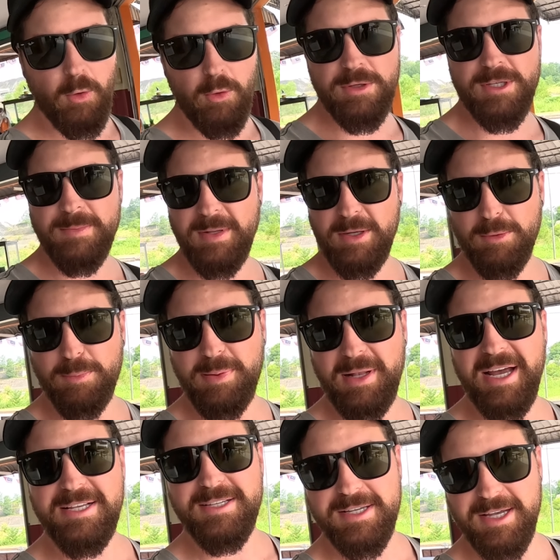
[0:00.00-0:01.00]
Awesome little
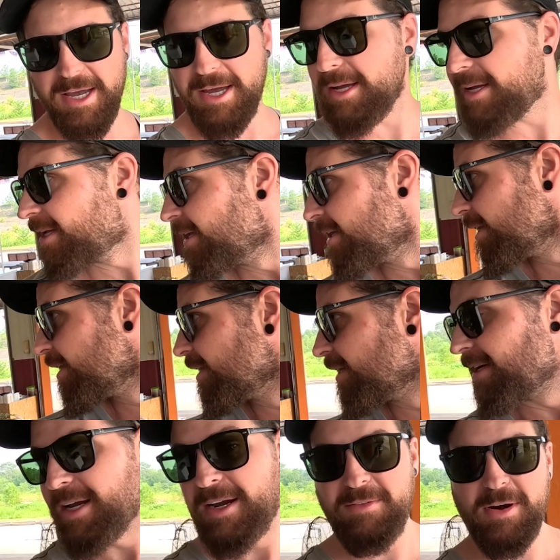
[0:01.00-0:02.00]
place there.
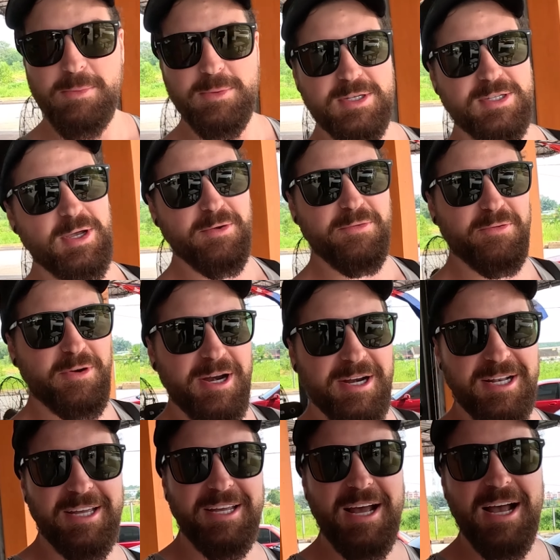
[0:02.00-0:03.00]
Everyone was so
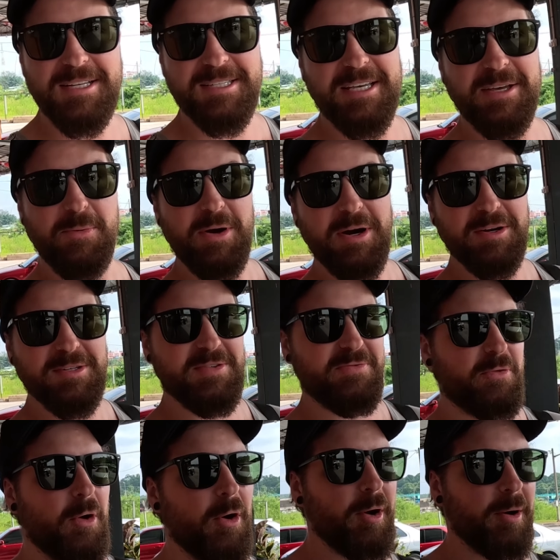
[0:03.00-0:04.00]
friendly, asking where I was
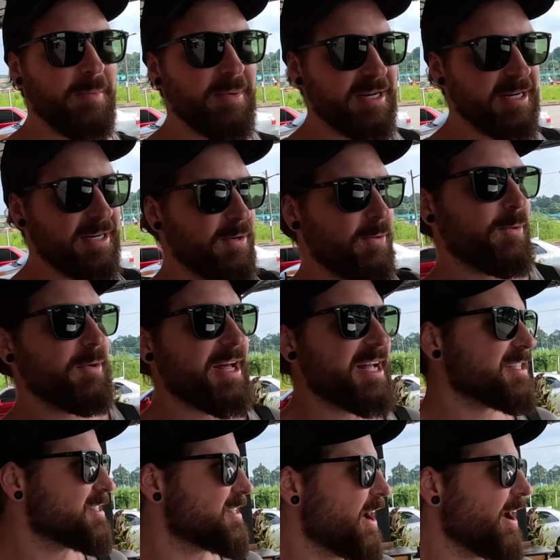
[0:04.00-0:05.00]
from and all
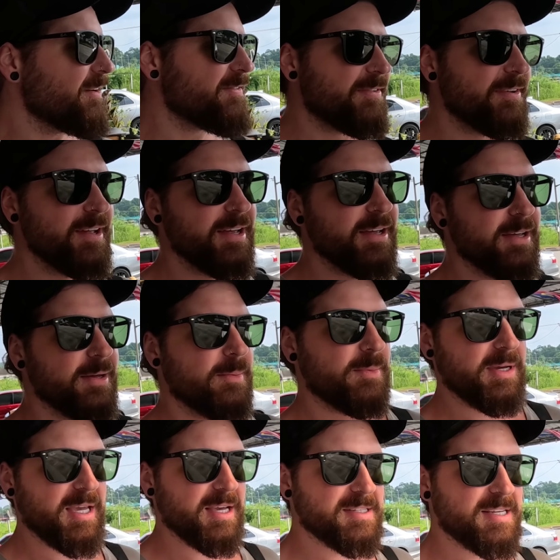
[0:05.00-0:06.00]
that stuff.
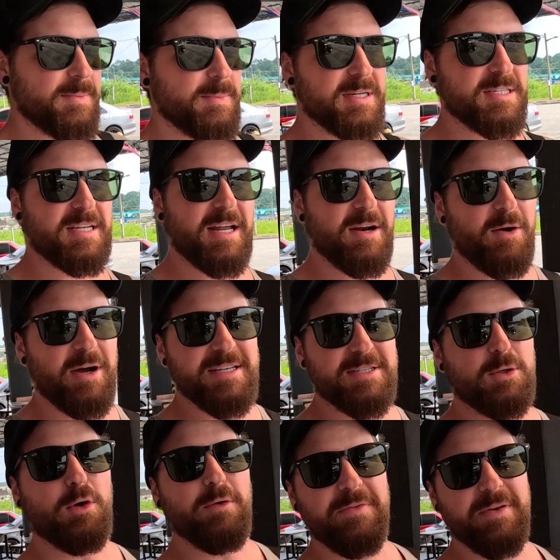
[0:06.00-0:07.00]
But guess how much that
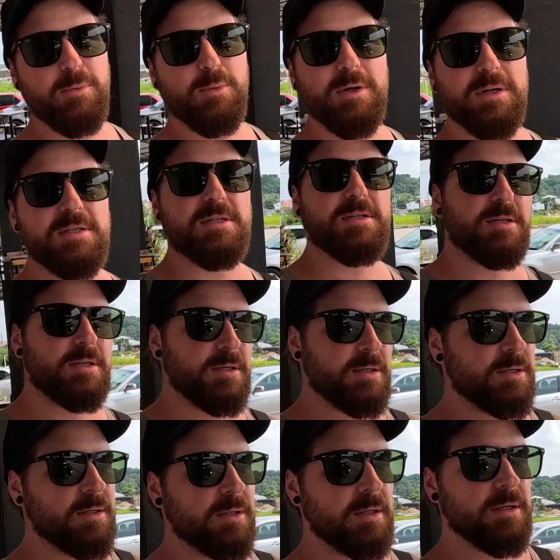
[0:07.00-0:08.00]
iced coffee was?
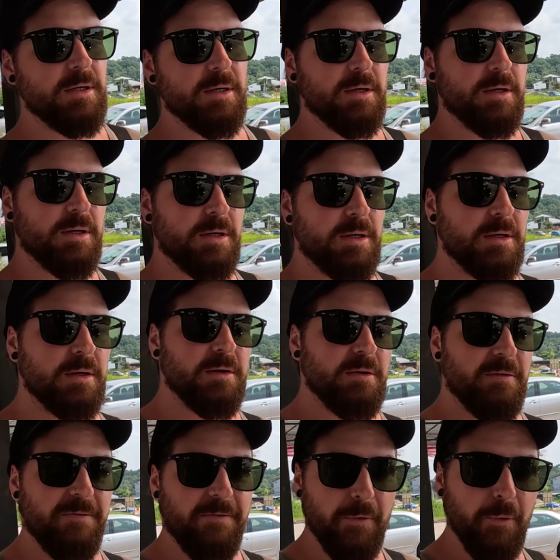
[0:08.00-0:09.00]

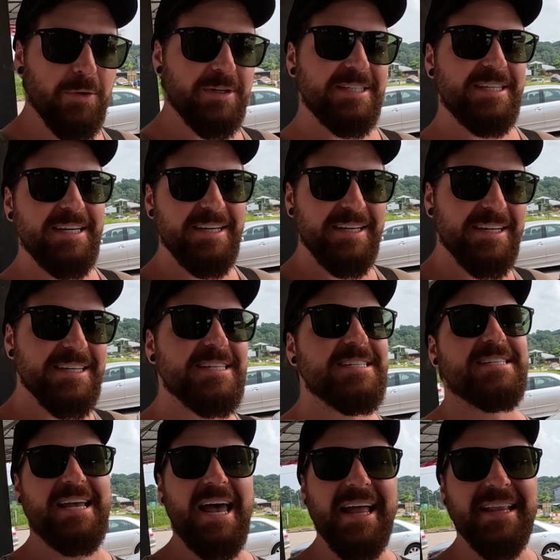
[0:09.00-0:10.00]
40
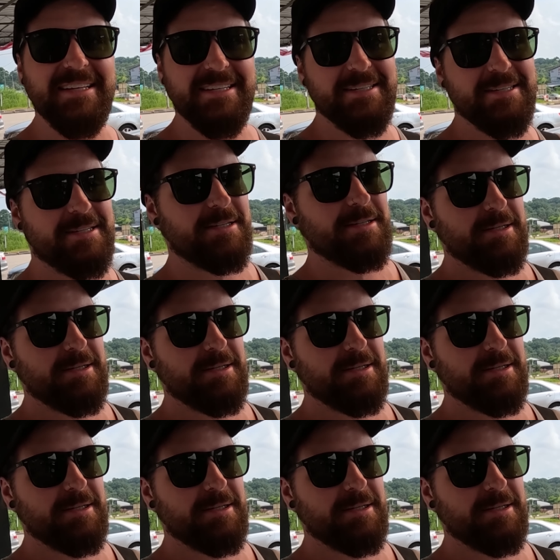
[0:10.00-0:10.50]
cents.